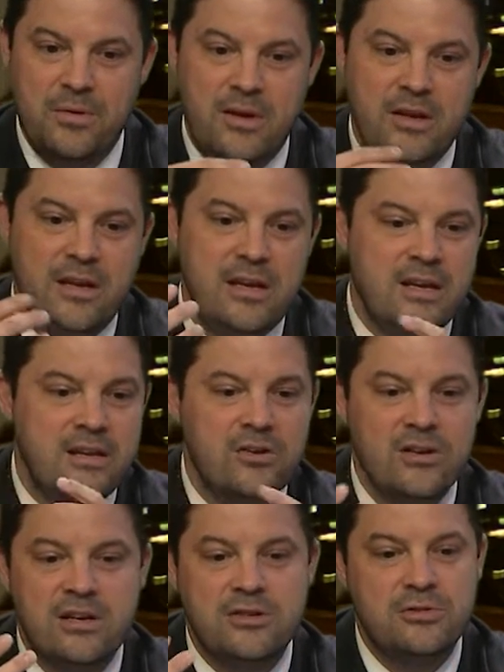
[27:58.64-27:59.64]
he had
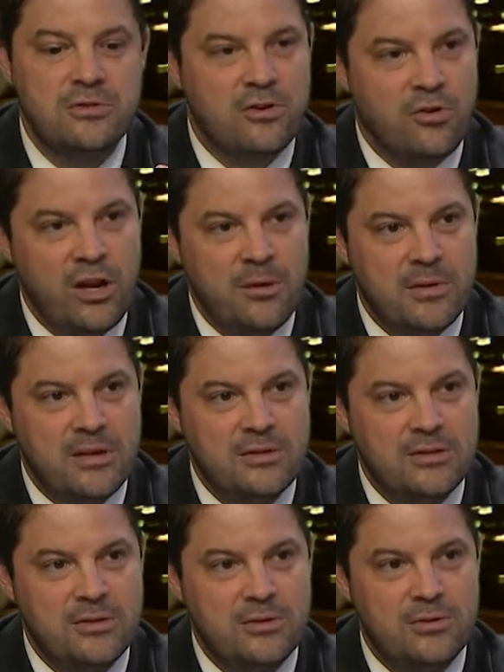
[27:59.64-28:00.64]
entered into an agreement
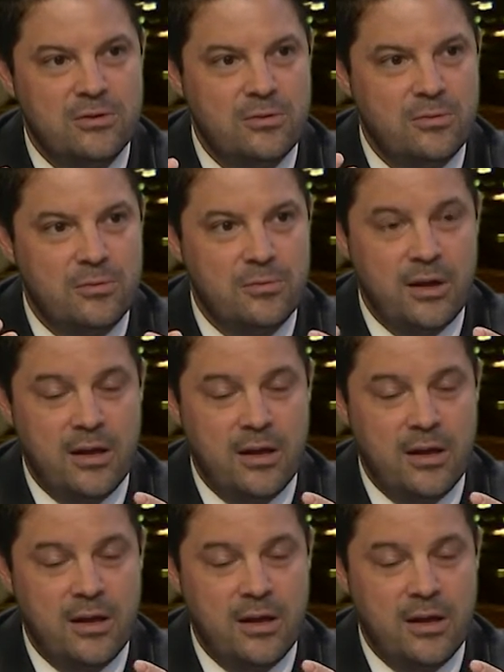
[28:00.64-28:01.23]
to